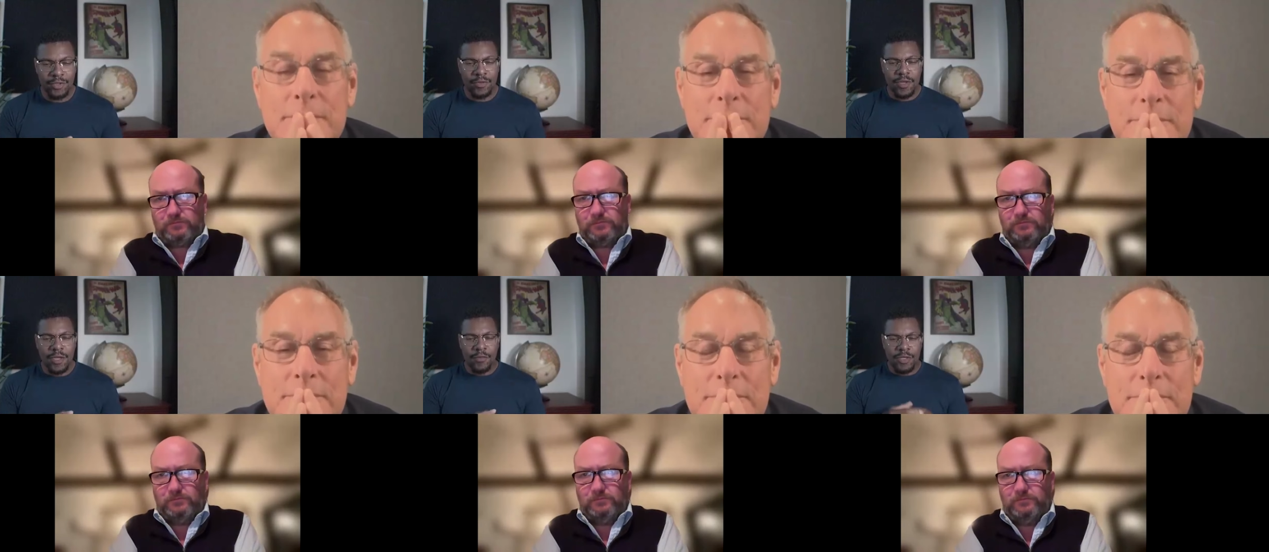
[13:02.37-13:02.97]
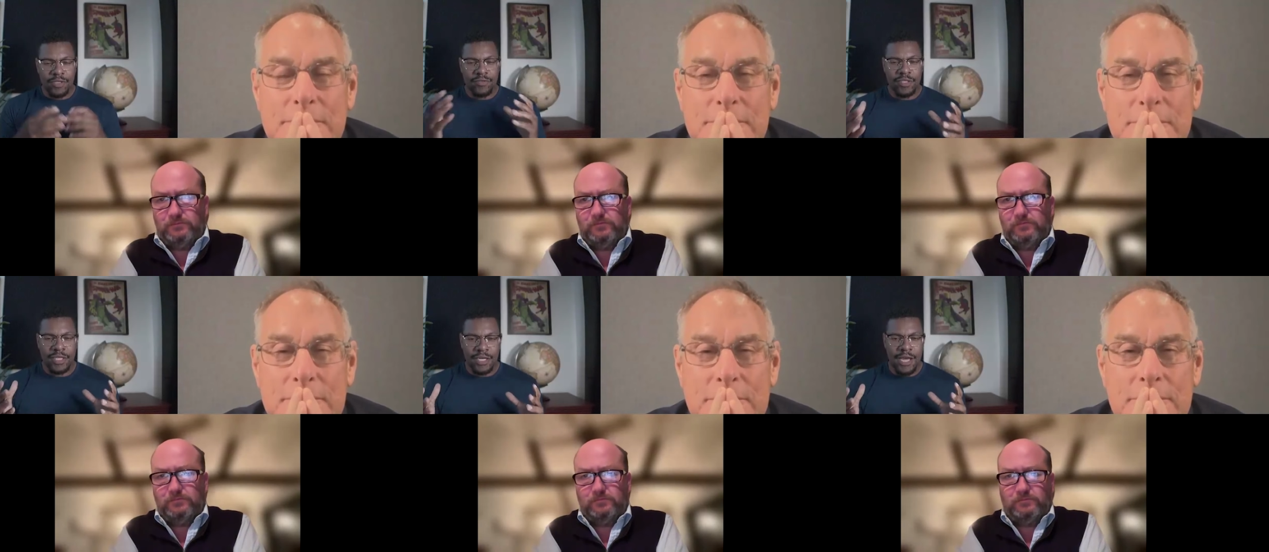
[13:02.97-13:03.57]
Speaker 1: So when you're
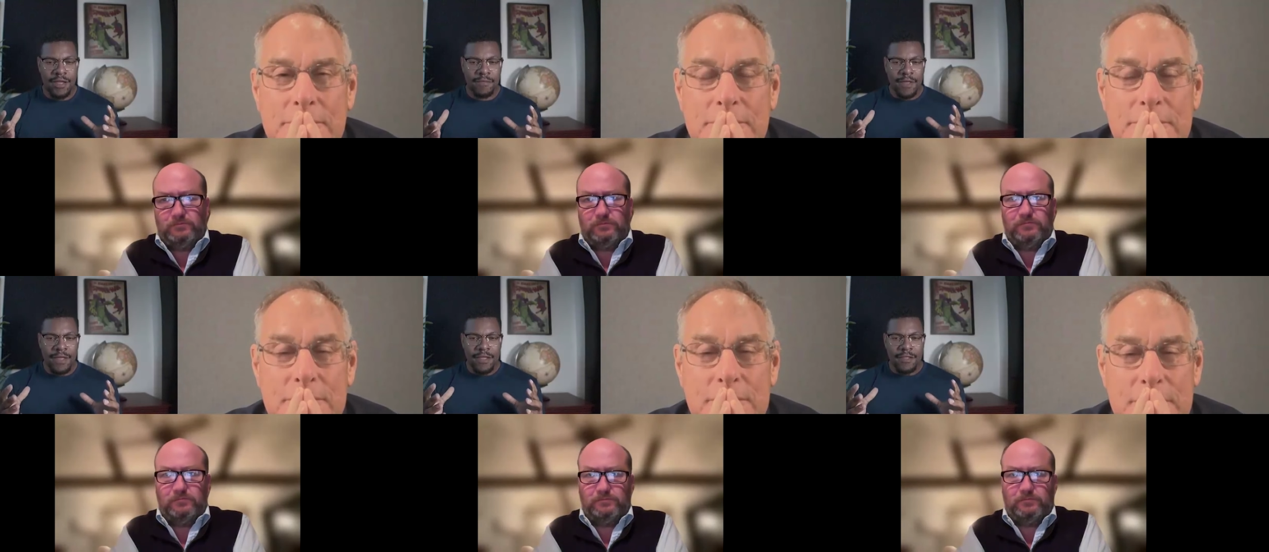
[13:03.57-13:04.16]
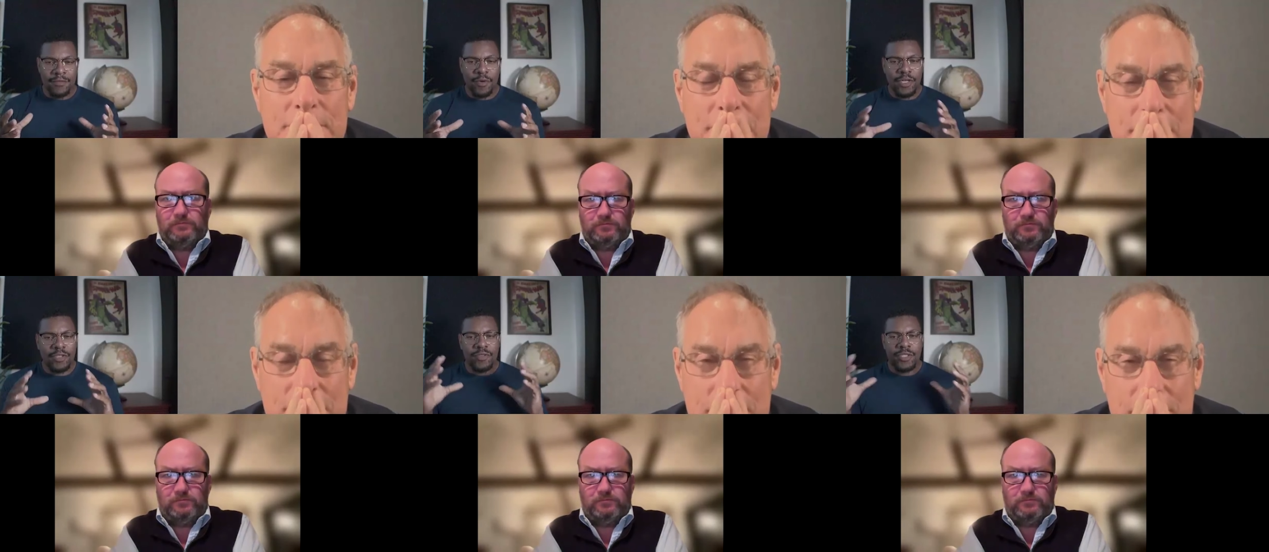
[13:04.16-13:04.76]
looking at,
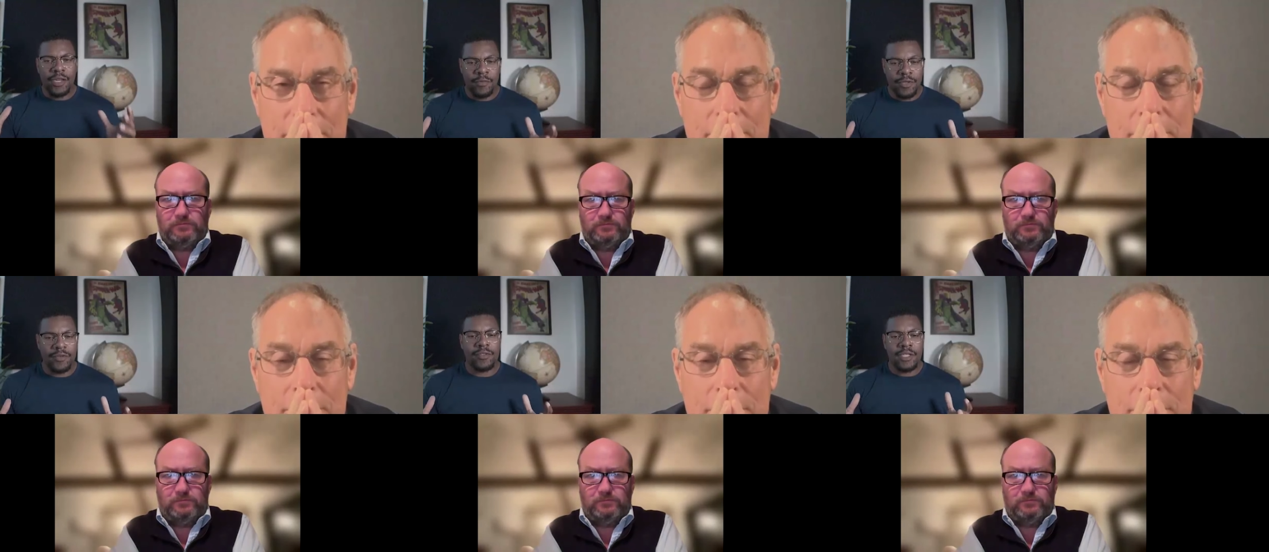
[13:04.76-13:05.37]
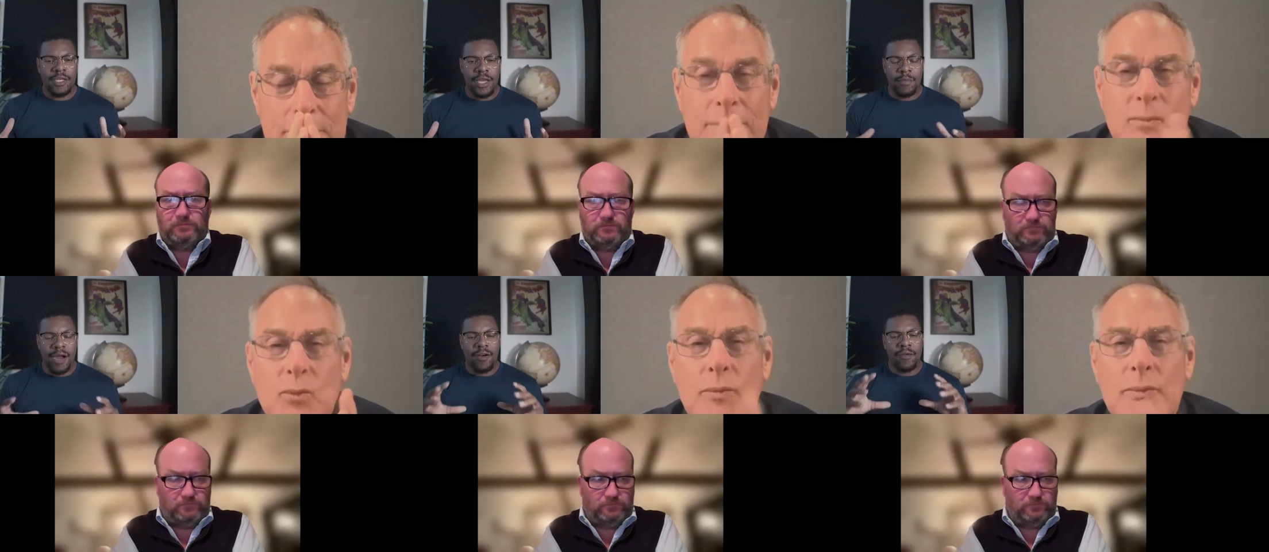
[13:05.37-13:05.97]
what are you seeing when you're looking
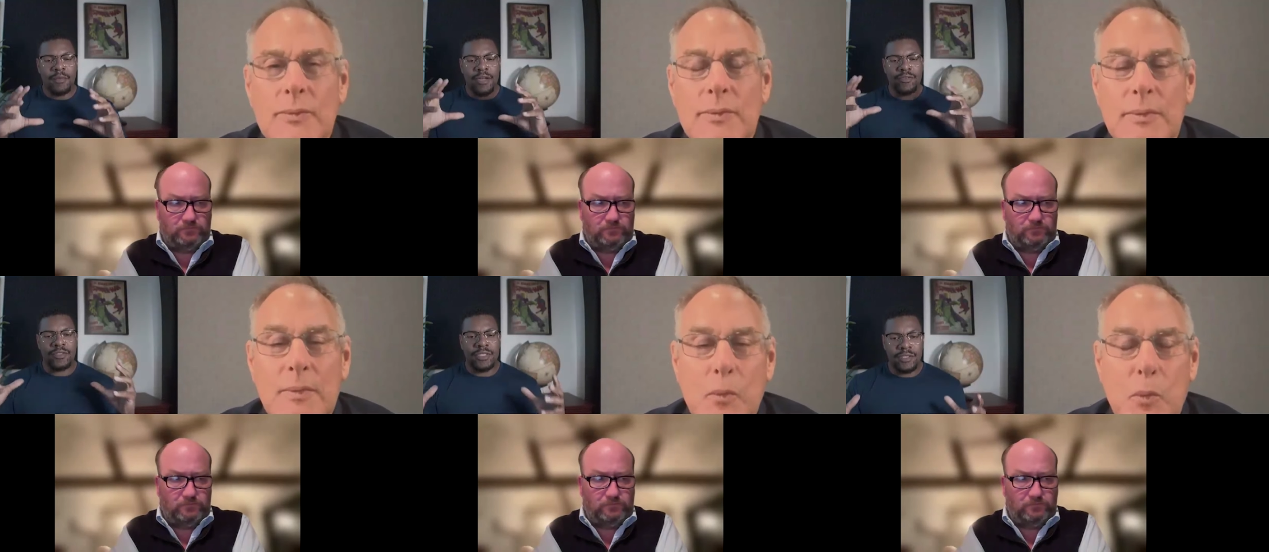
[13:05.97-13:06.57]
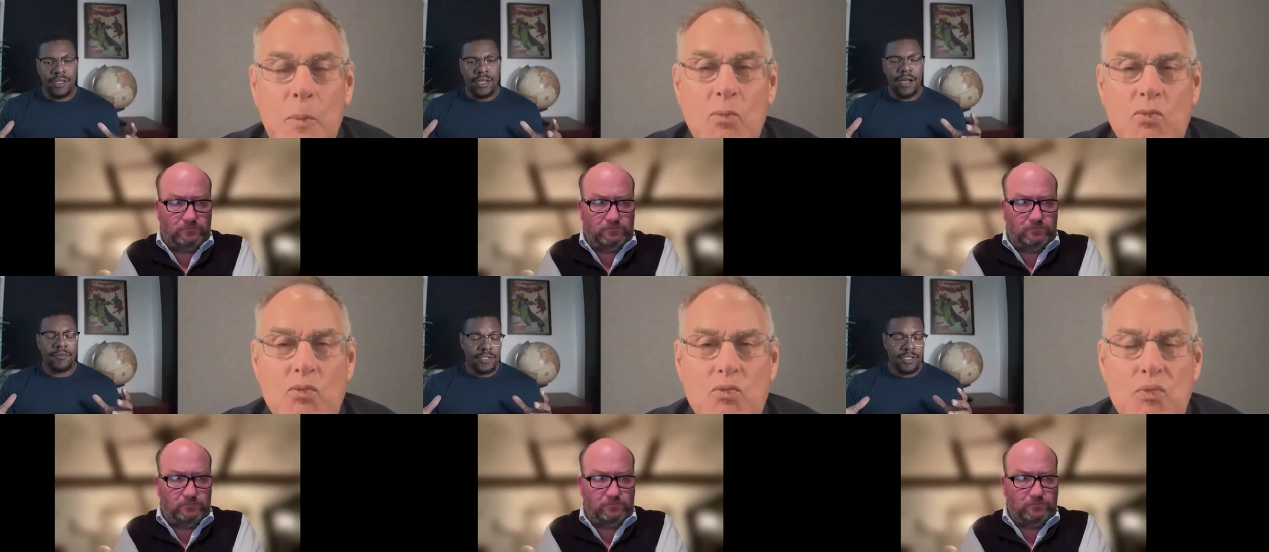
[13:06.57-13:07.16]
at Power Metals? And
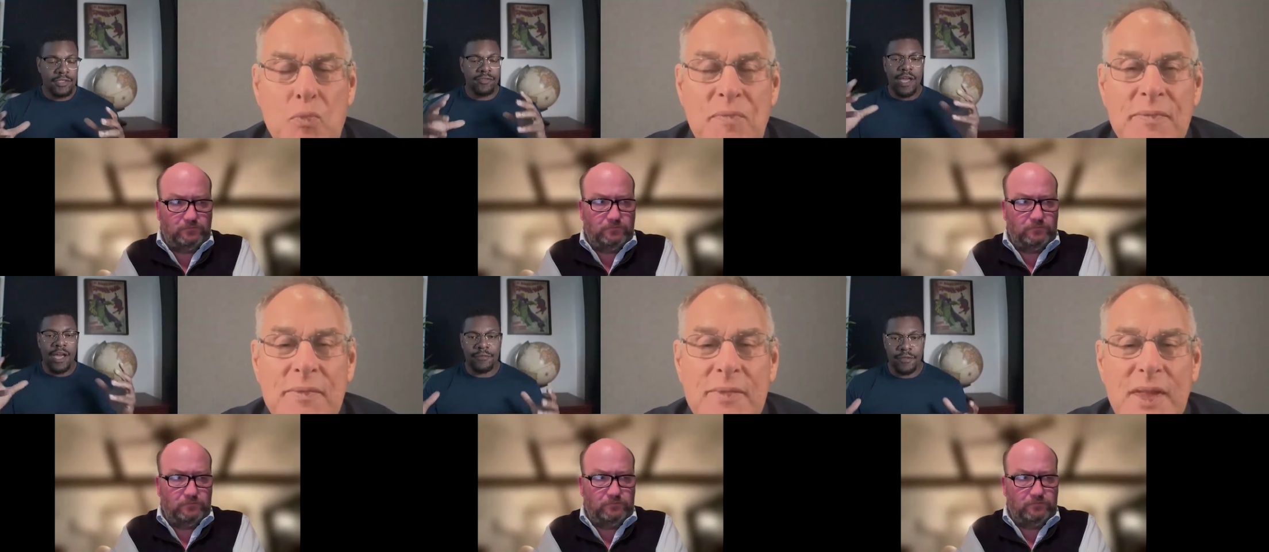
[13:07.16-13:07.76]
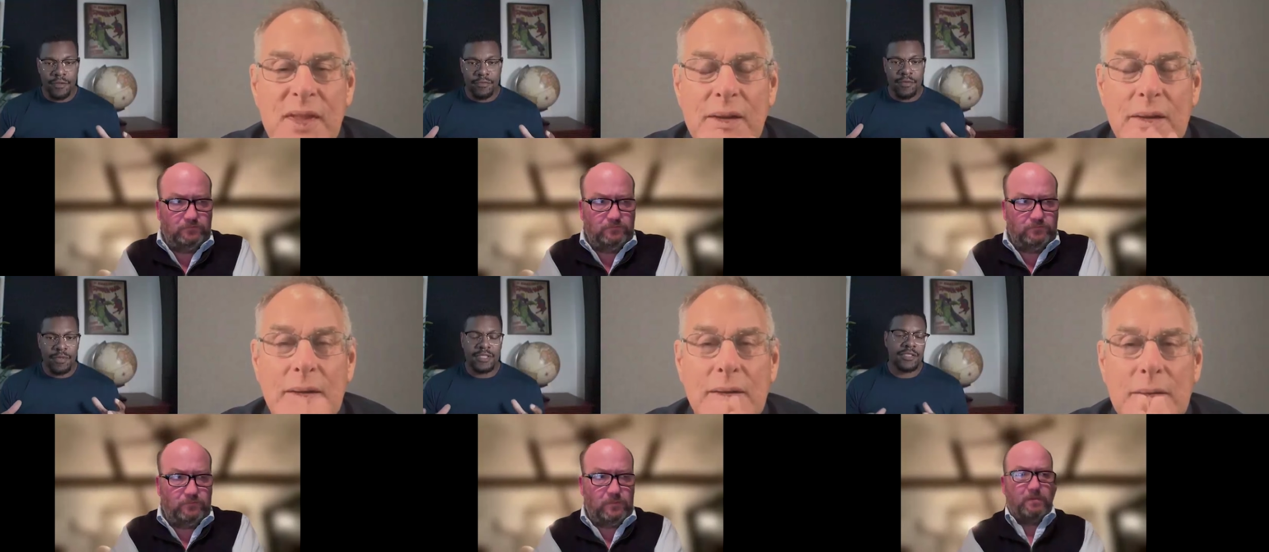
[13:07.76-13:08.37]
obviously you have the
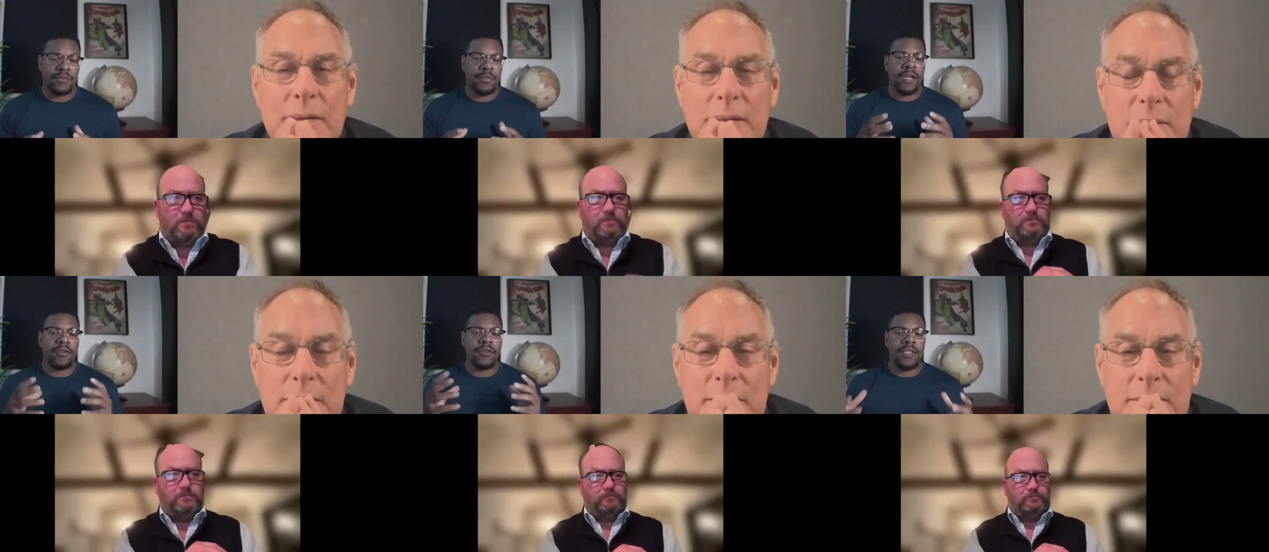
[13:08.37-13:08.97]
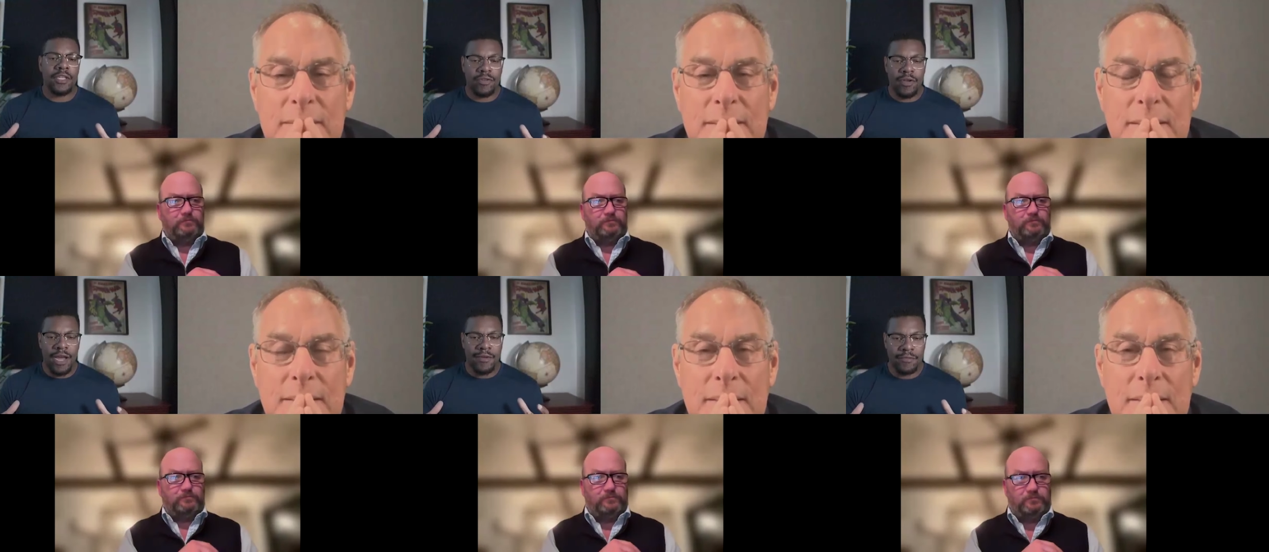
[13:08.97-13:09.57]
business model, and then
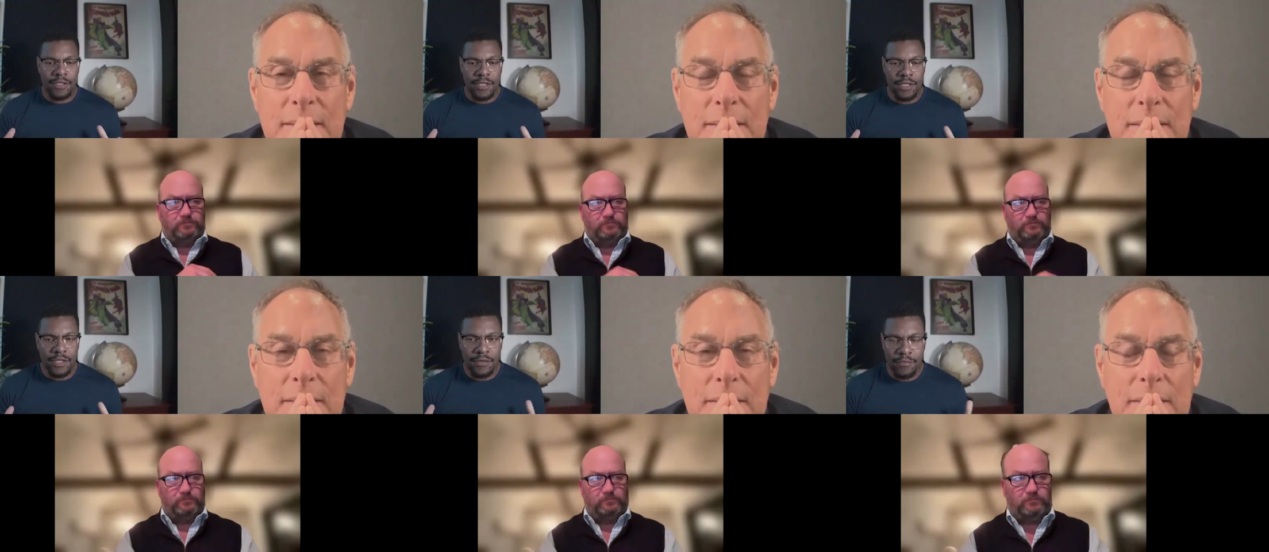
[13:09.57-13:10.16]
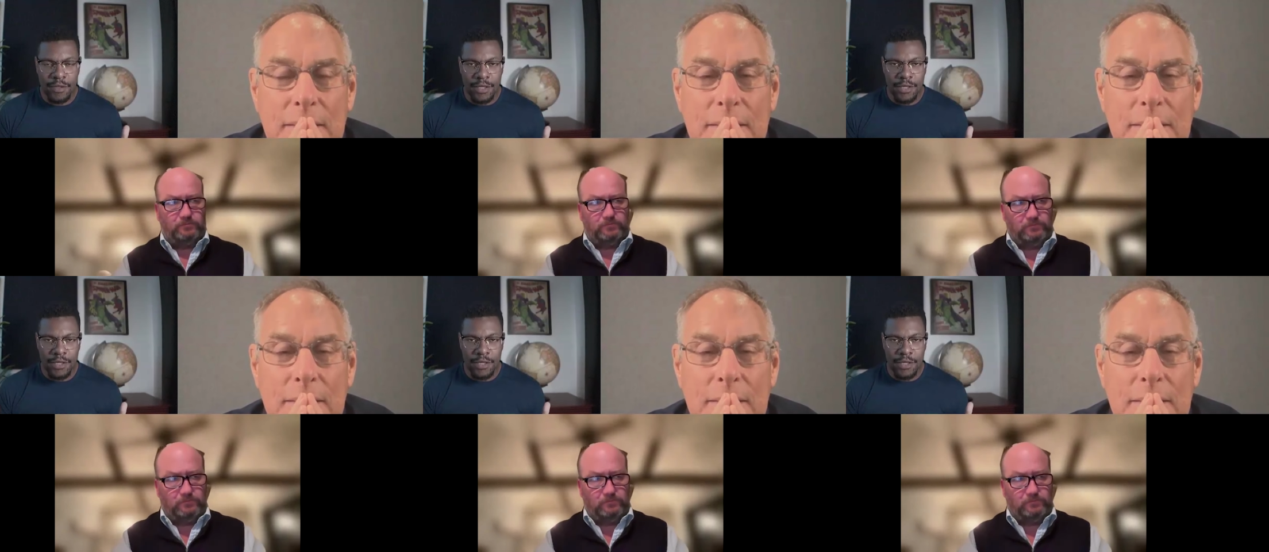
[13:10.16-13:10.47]
you have the